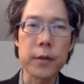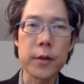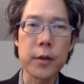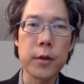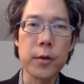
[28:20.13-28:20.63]

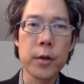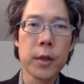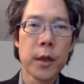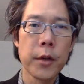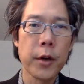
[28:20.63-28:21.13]
So
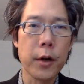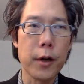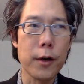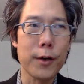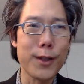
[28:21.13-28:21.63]
there
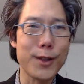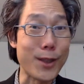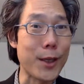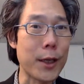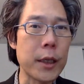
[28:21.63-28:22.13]
are these
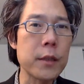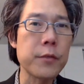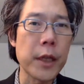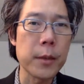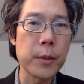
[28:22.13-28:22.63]
exciting
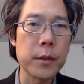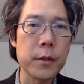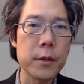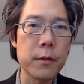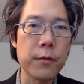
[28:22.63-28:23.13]

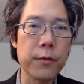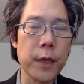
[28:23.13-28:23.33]
developments